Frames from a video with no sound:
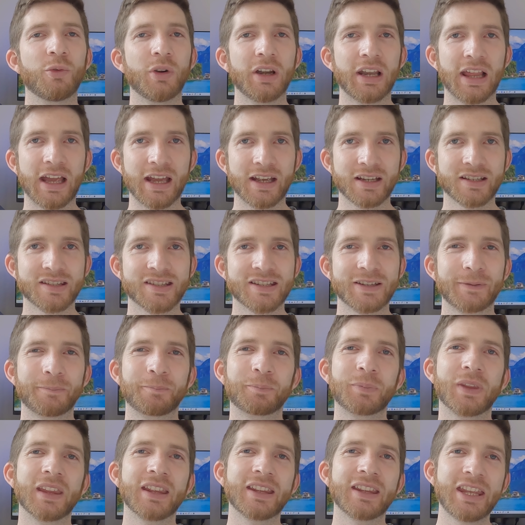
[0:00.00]
Relax.
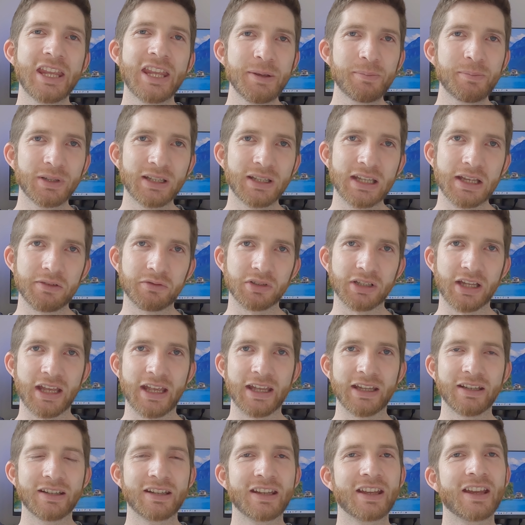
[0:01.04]
Keep a level
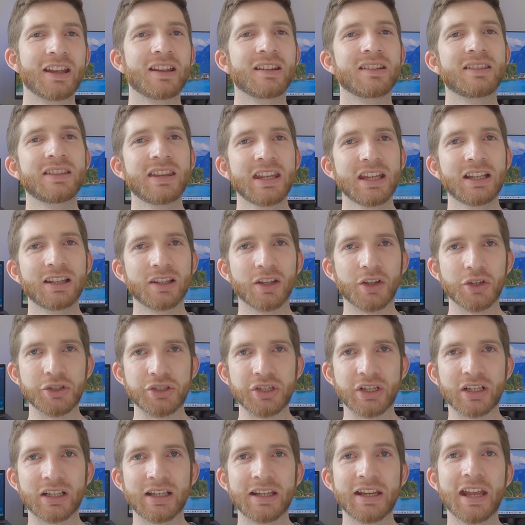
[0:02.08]
head. Think
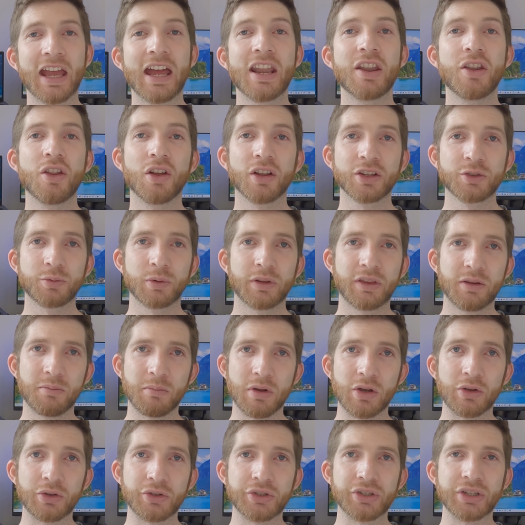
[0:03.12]
logically and not with
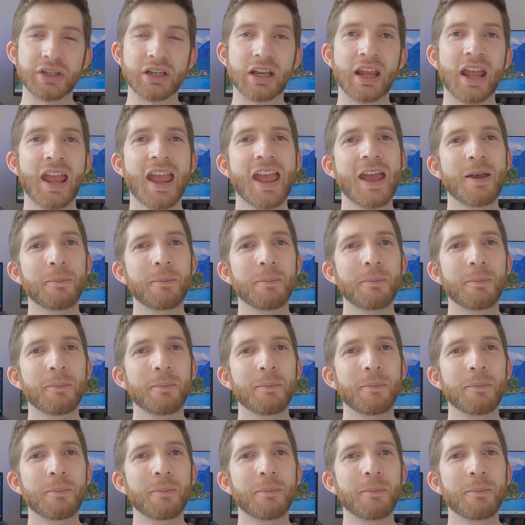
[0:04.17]
emotion.